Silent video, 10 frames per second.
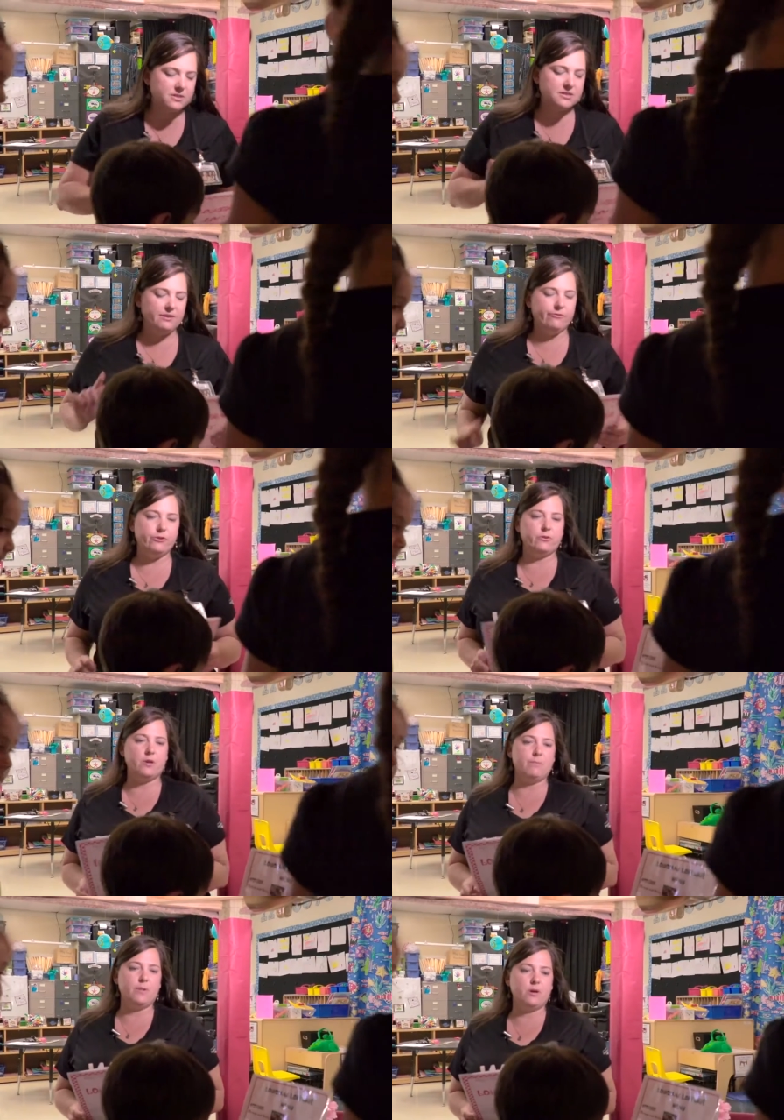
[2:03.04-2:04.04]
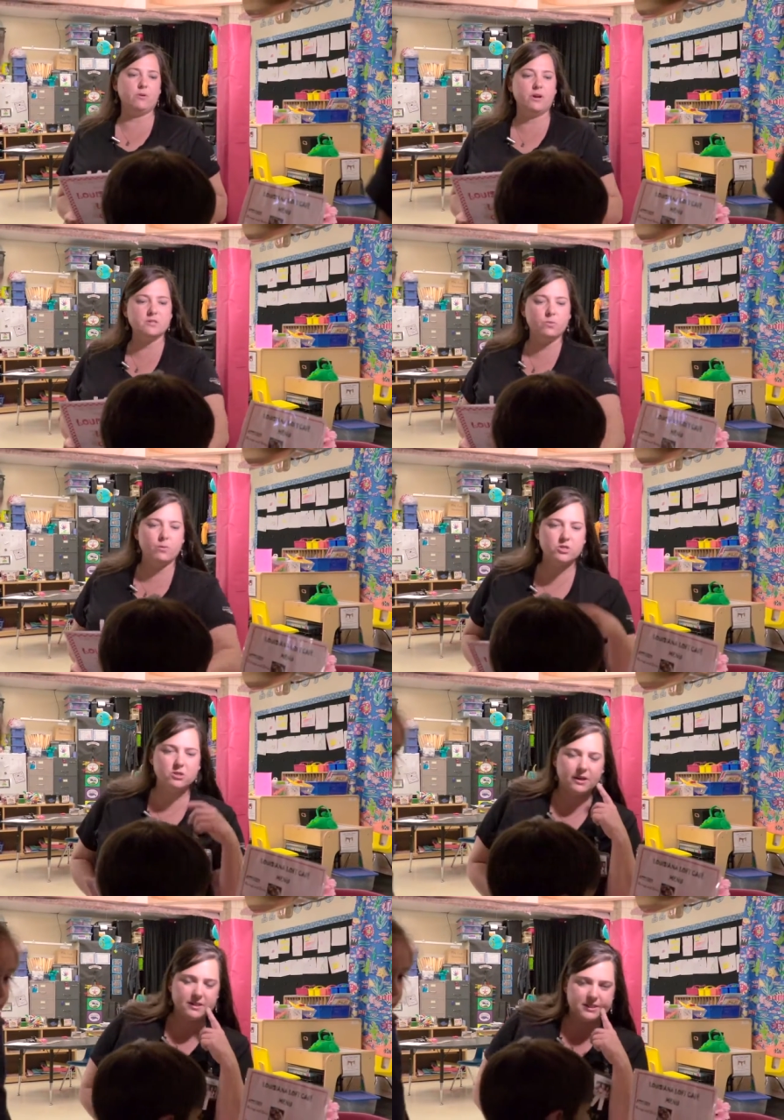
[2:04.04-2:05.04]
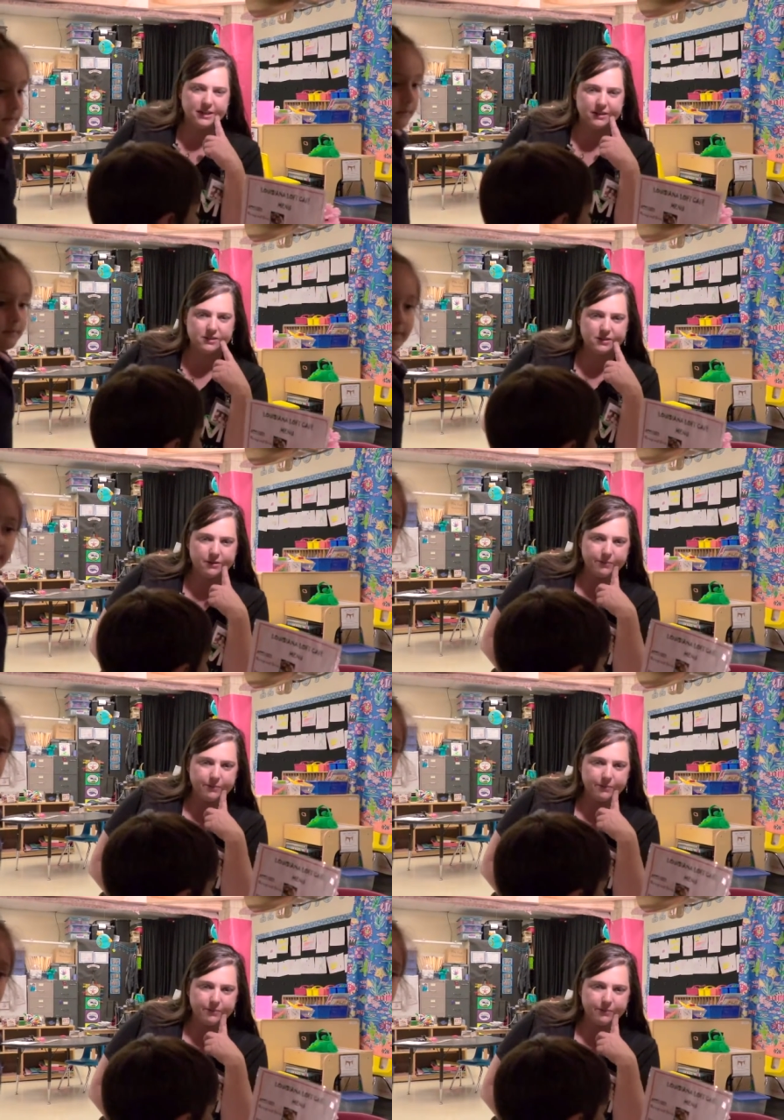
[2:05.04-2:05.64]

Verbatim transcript: seafood gumbo. Gus, what would you like to eat?